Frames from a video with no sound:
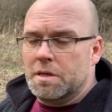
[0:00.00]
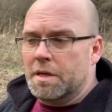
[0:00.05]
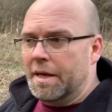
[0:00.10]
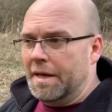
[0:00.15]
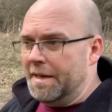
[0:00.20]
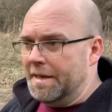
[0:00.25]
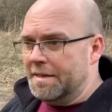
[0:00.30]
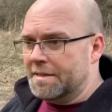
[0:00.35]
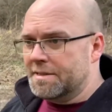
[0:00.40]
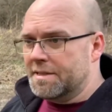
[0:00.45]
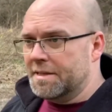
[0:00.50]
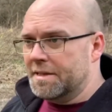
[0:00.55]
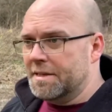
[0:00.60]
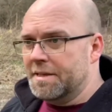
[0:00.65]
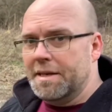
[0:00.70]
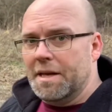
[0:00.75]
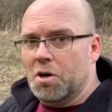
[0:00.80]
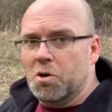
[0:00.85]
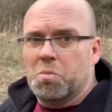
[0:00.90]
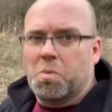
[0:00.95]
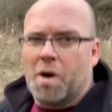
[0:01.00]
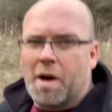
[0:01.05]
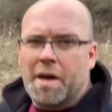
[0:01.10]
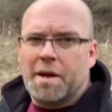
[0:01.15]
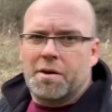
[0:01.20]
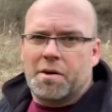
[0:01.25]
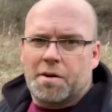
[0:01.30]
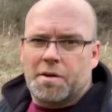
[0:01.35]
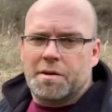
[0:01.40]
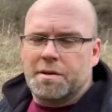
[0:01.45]
It's a
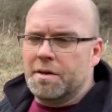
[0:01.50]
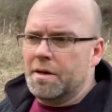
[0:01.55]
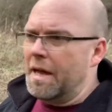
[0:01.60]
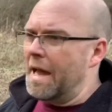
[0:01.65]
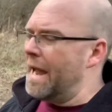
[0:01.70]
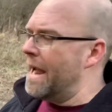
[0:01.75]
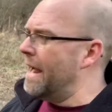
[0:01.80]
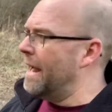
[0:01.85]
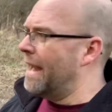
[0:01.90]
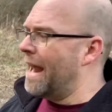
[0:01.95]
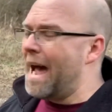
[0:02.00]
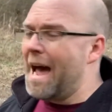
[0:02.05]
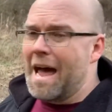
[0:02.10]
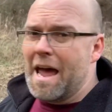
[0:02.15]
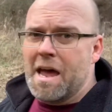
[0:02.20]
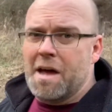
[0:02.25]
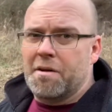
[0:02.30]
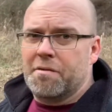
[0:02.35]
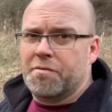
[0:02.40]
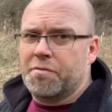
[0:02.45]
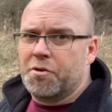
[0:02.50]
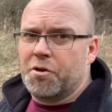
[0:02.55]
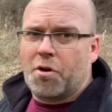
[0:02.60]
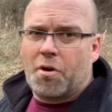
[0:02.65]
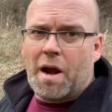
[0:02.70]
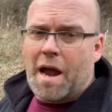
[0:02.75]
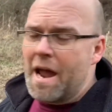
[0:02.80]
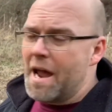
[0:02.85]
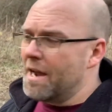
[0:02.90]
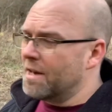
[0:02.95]
no-brainer. And I have
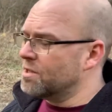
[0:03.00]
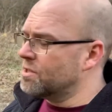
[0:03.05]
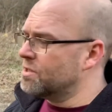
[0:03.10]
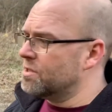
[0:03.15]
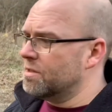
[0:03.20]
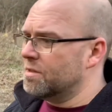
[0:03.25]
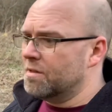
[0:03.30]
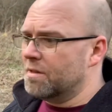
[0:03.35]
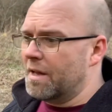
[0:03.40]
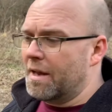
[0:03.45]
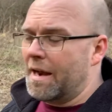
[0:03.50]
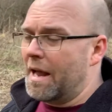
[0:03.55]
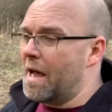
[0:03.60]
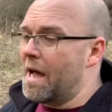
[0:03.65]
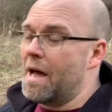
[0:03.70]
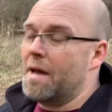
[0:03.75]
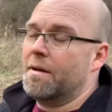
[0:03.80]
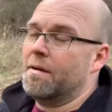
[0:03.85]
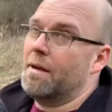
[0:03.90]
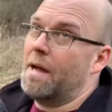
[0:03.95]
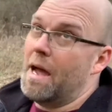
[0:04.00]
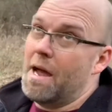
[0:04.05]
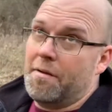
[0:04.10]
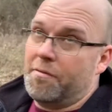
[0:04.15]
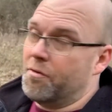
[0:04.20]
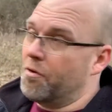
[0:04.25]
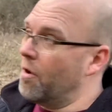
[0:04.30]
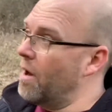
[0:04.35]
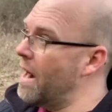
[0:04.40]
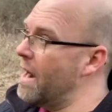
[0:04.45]
crashed, and I
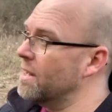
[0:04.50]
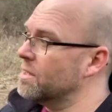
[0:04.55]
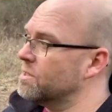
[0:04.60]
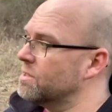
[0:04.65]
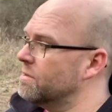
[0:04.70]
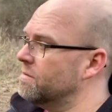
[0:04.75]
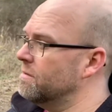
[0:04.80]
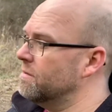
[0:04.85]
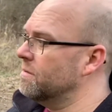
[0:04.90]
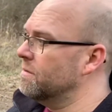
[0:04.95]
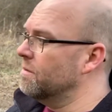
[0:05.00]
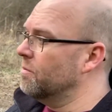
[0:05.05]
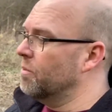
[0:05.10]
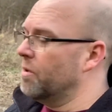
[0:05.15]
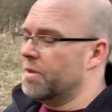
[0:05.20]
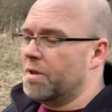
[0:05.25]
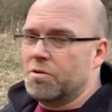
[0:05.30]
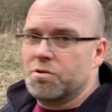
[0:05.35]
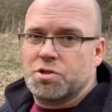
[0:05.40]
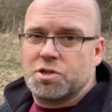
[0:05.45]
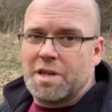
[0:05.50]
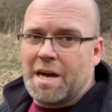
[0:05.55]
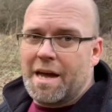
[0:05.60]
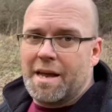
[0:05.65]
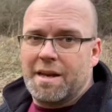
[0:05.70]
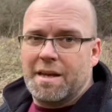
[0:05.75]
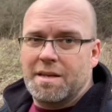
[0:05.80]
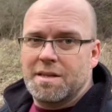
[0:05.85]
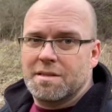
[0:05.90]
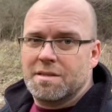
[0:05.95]
have crashed with those
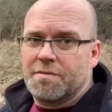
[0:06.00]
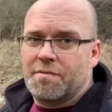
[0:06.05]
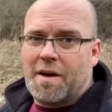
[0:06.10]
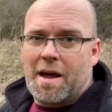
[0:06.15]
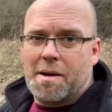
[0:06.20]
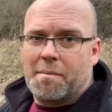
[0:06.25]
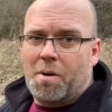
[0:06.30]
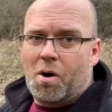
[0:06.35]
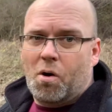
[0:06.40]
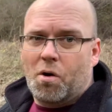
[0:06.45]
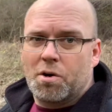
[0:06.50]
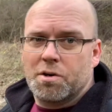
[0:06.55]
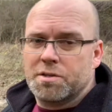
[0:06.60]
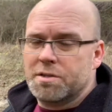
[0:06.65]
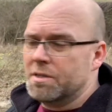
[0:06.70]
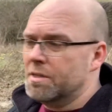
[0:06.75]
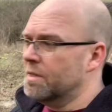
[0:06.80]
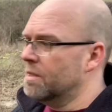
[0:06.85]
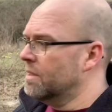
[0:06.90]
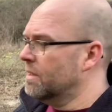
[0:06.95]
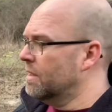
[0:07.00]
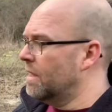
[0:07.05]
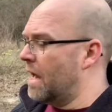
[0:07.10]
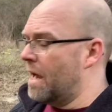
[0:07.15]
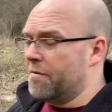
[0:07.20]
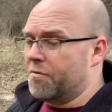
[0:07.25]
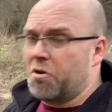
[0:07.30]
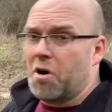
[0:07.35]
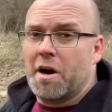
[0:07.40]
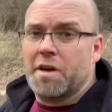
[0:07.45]
Chinese fat bars.
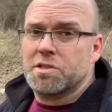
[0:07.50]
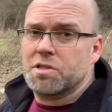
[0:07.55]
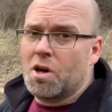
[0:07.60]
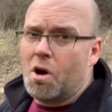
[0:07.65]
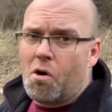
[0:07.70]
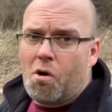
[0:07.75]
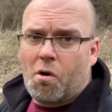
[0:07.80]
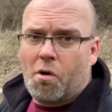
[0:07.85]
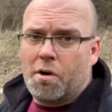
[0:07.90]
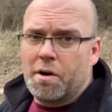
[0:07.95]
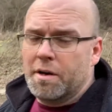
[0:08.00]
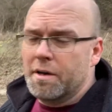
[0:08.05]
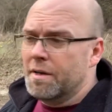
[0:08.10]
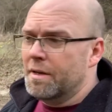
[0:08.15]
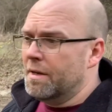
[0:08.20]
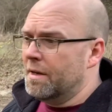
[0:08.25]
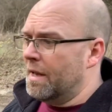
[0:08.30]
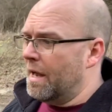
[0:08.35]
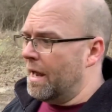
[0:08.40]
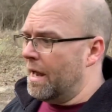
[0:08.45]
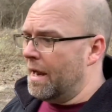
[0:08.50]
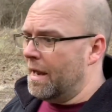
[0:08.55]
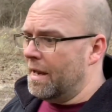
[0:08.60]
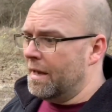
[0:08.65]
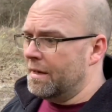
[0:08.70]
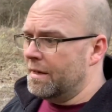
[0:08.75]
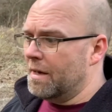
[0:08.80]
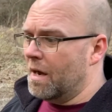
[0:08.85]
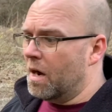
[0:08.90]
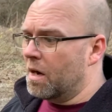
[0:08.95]
I've crashed hard,
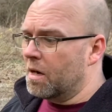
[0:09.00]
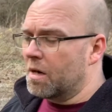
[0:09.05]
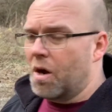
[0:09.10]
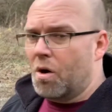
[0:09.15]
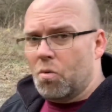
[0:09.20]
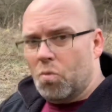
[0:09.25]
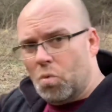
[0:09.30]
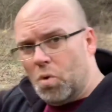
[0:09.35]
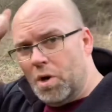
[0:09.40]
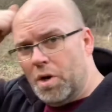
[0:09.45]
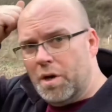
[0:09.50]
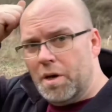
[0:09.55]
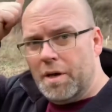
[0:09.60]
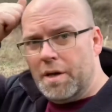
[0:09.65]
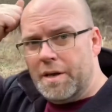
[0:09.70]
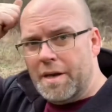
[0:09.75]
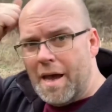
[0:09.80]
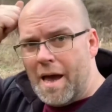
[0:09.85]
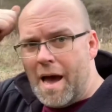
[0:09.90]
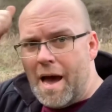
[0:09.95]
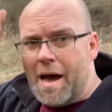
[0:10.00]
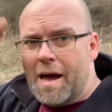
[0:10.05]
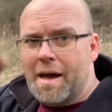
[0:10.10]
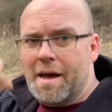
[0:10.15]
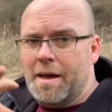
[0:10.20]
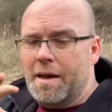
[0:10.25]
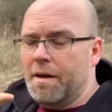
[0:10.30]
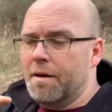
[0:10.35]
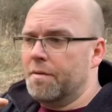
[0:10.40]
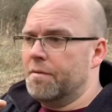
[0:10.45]
and knock on wood, I
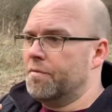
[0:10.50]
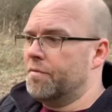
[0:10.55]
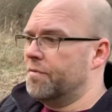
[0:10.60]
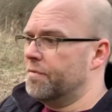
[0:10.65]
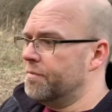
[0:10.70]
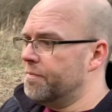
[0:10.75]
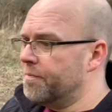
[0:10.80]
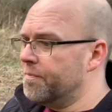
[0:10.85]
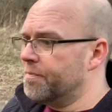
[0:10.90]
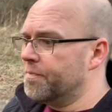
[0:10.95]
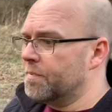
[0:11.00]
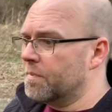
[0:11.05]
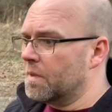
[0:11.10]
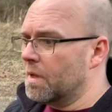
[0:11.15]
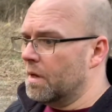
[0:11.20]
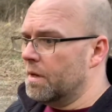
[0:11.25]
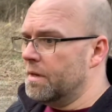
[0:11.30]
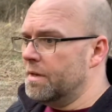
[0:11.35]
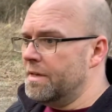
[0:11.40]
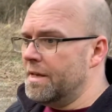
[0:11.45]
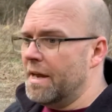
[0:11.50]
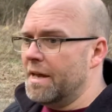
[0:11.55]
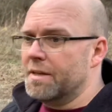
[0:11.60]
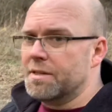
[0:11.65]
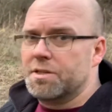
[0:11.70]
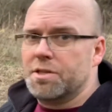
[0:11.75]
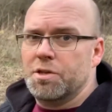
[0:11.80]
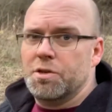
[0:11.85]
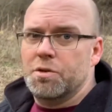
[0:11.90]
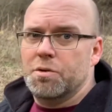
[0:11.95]
have
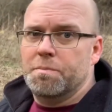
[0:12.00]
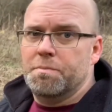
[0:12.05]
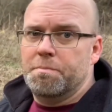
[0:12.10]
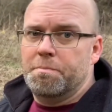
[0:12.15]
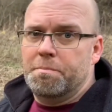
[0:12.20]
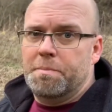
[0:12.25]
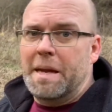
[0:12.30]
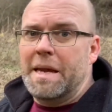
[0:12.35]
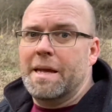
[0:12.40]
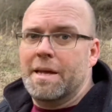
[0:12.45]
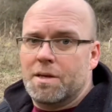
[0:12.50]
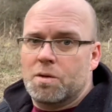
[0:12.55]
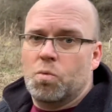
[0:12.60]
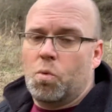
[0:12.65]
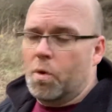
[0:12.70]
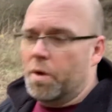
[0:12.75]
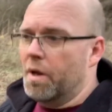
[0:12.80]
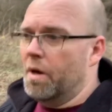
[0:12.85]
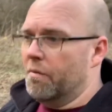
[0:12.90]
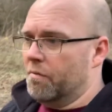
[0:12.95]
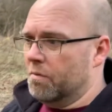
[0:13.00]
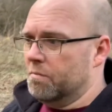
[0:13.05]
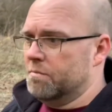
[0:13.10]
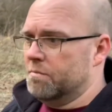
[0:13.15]
yet to bend one of them.